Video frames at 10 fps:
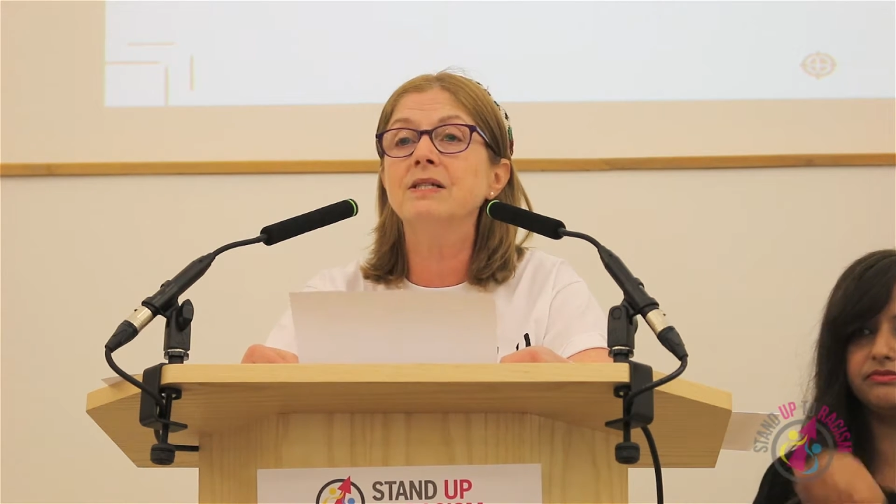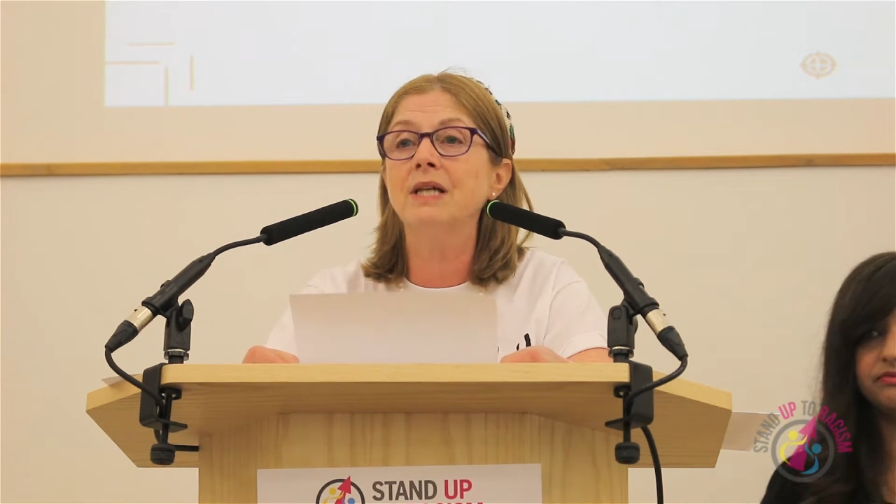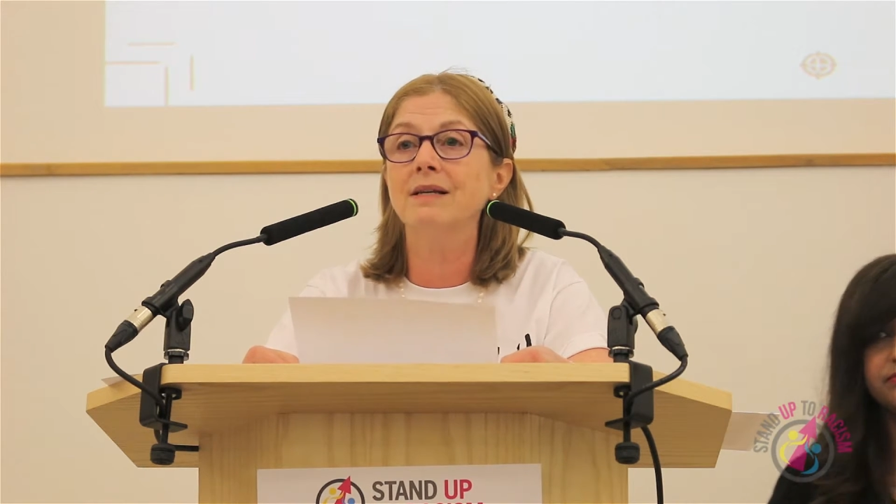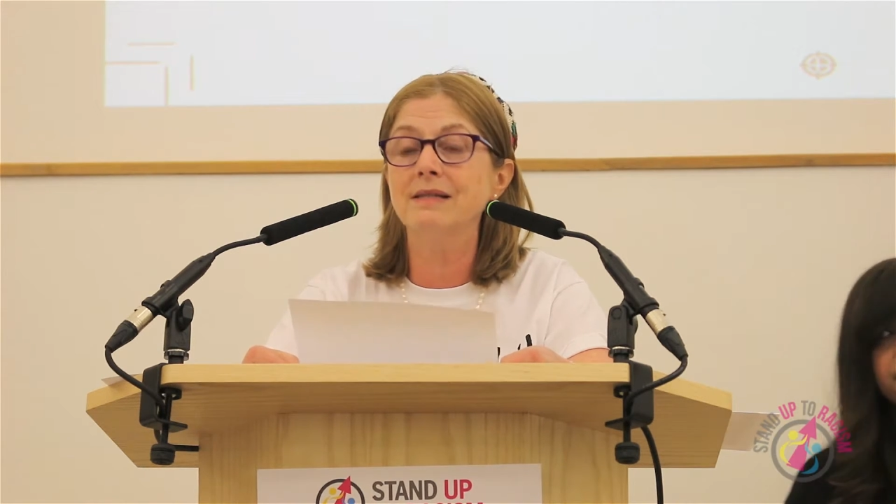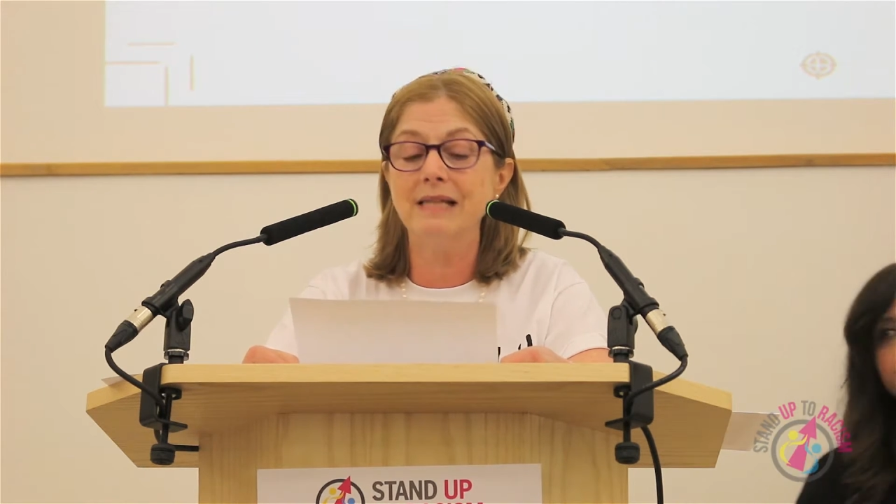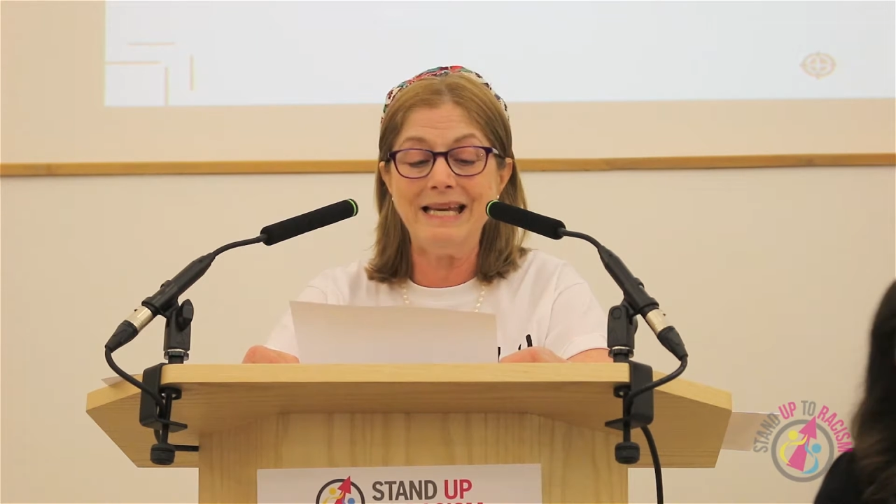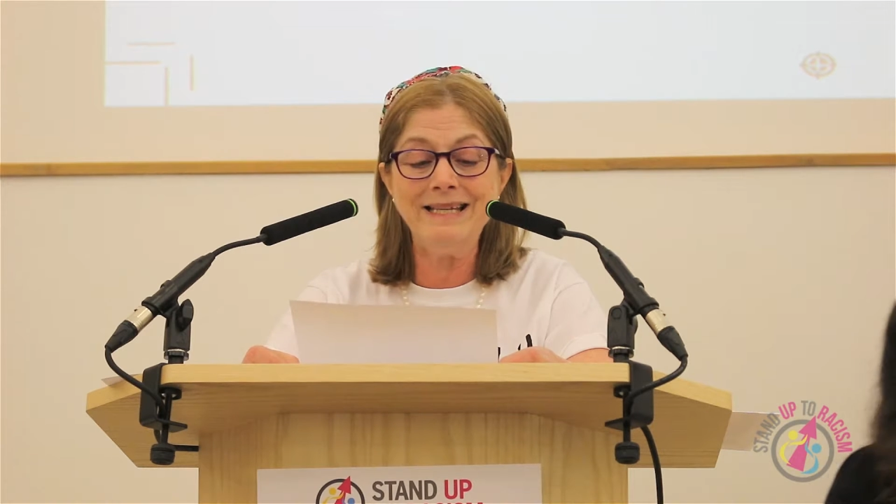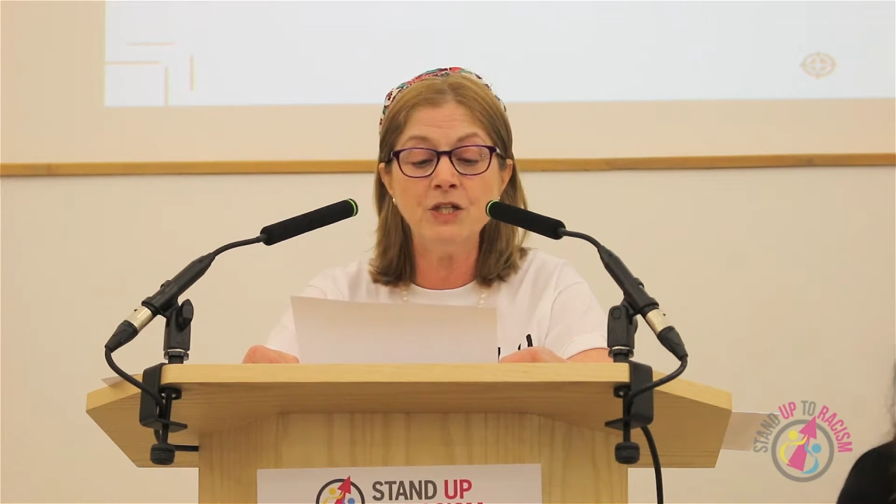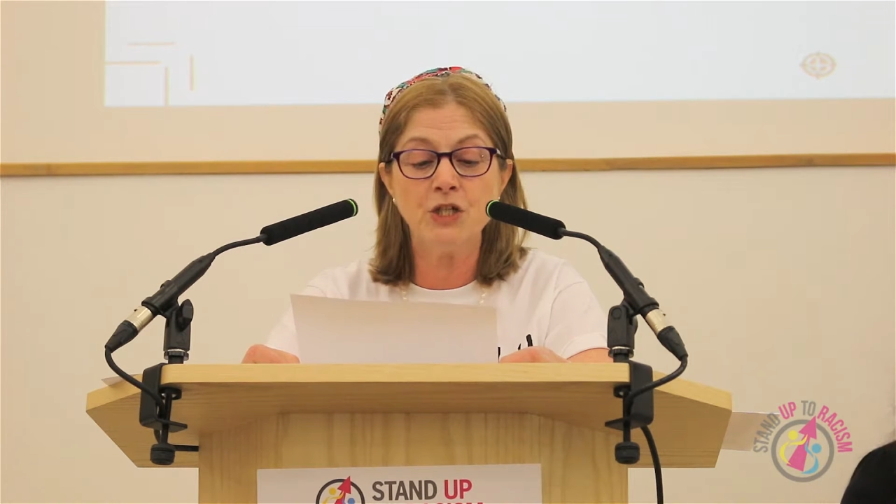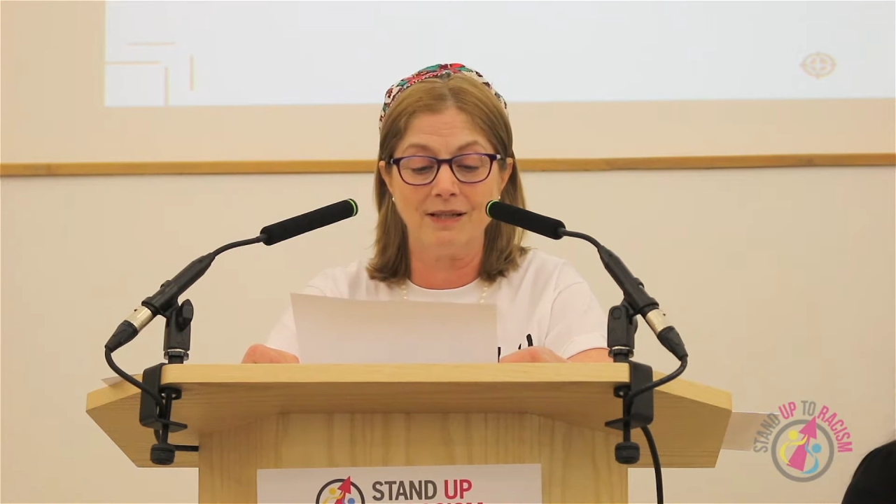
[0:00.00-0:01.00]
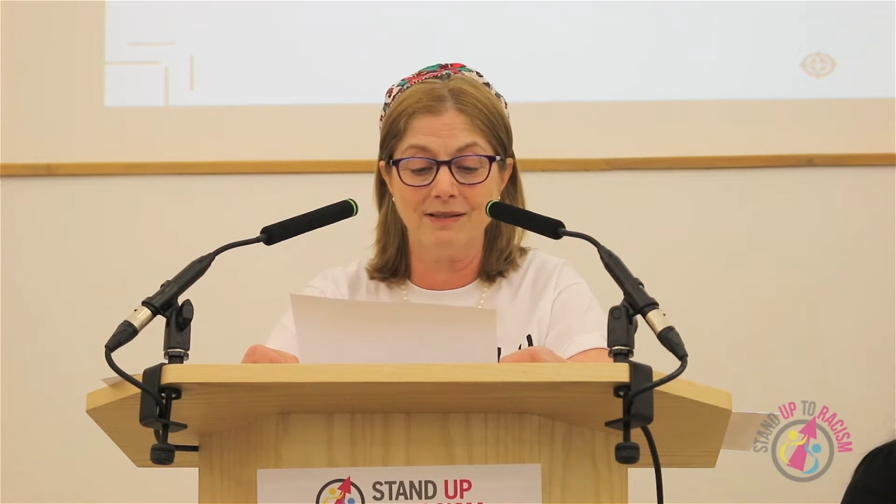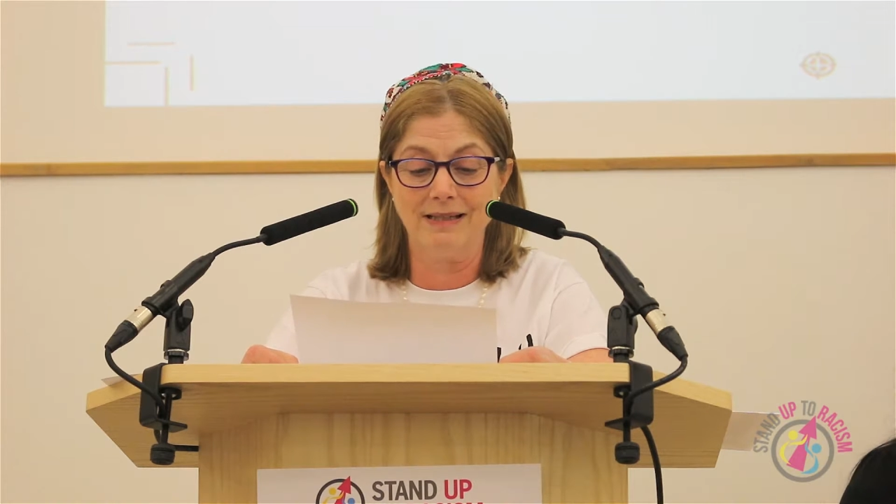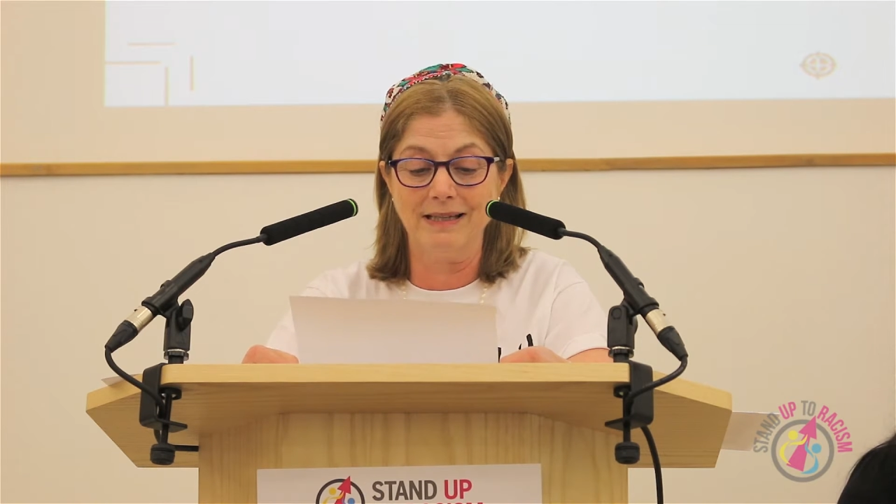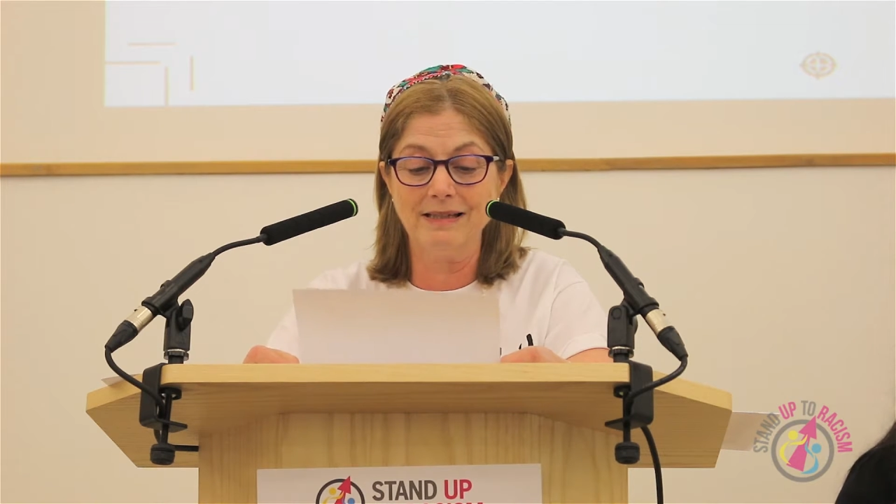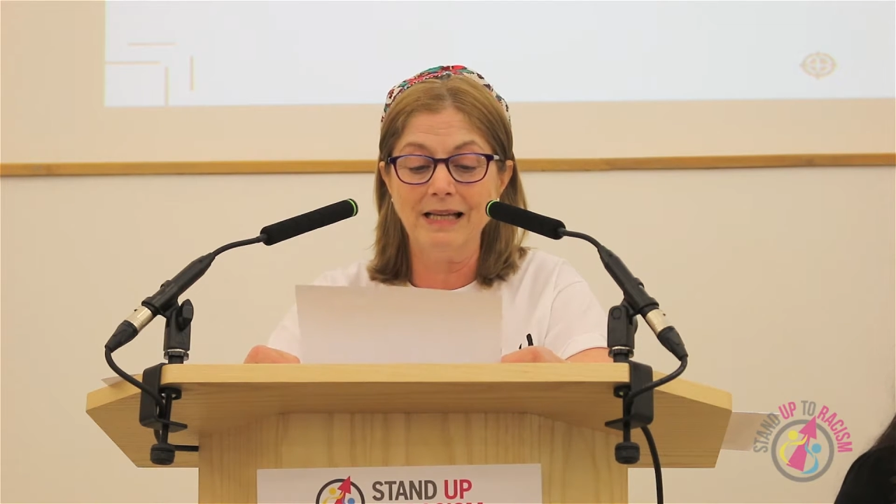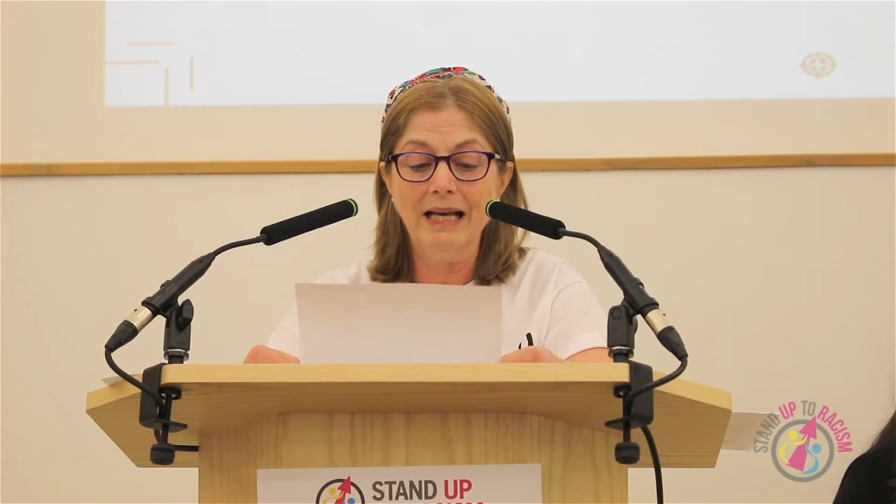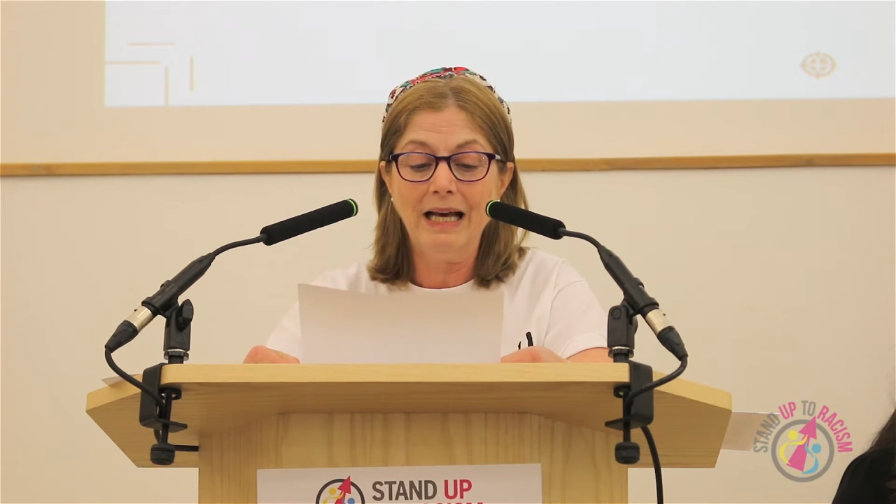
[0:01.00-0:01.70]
just injustice